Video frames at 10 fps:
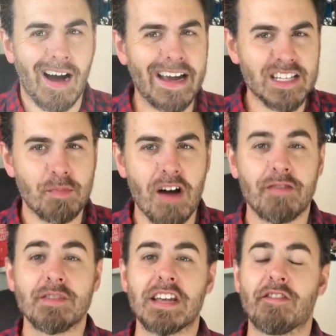Hi, it's Mark
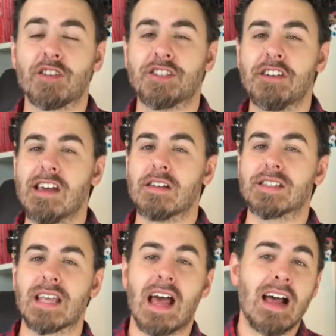from Saphrox
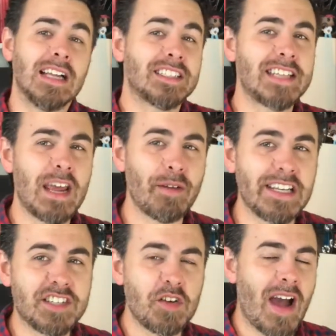Studios. Today we're
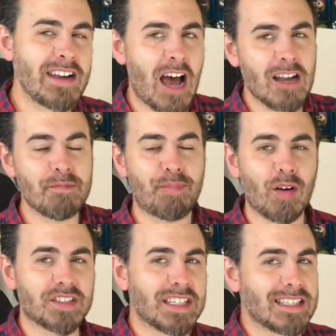going to do an
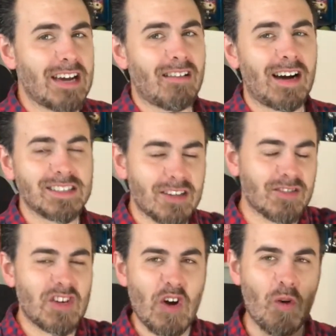unboxing. Now, I
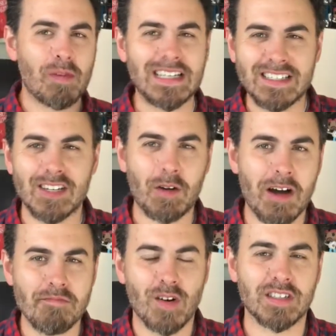don't normally do
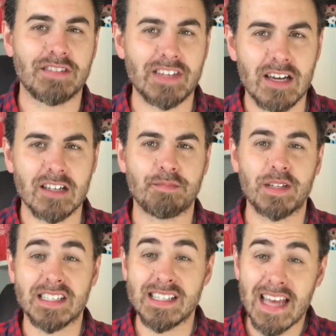unboxing videos,
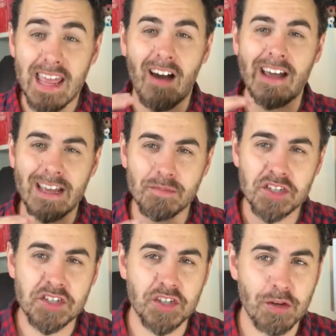but today I am
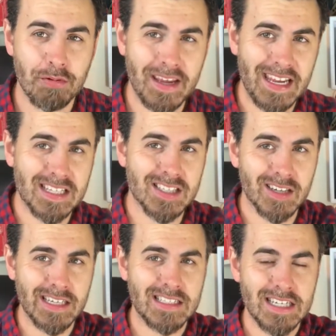super
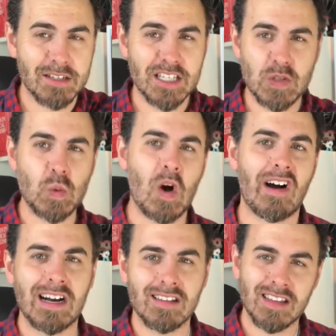excited because
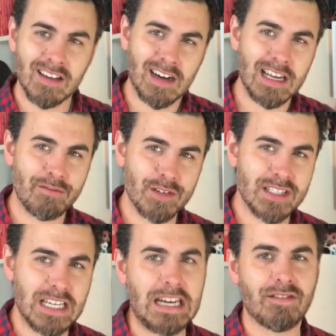what I think I have
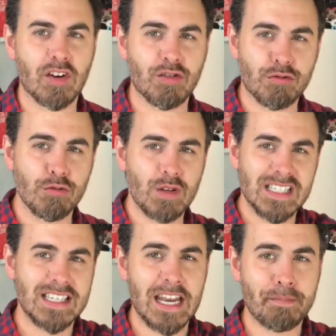received through
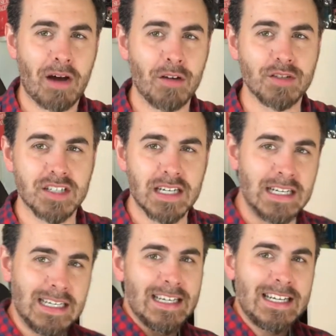said post
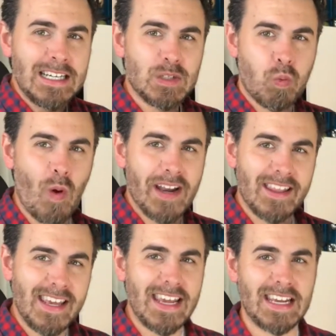is one
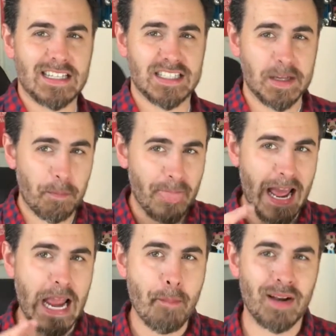of these,
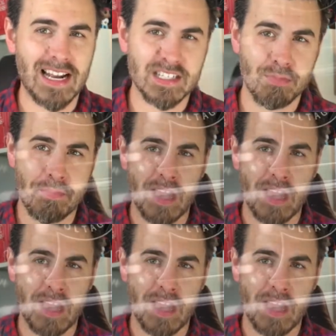a plasma